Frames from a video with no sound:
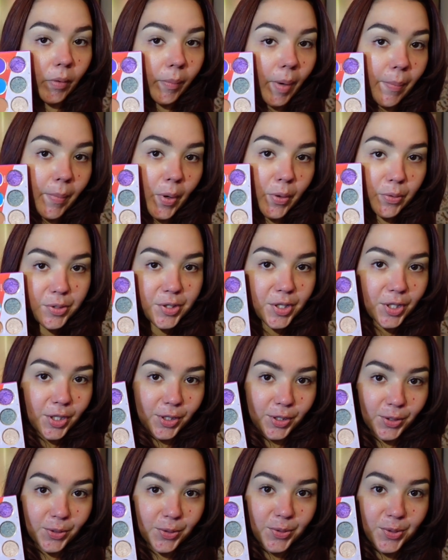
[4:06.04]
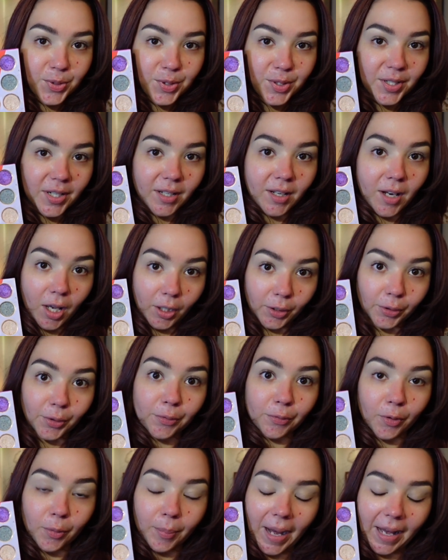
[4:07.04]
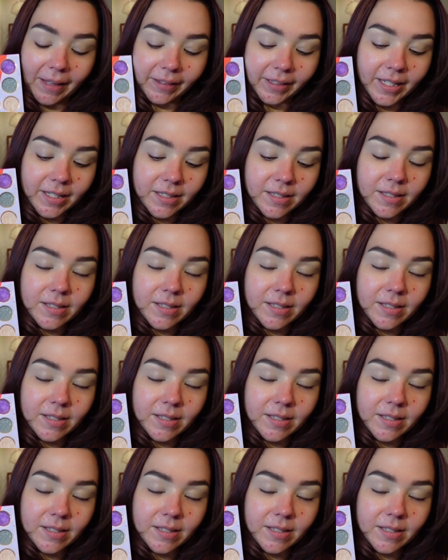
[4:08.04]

of my most used colorful palettes.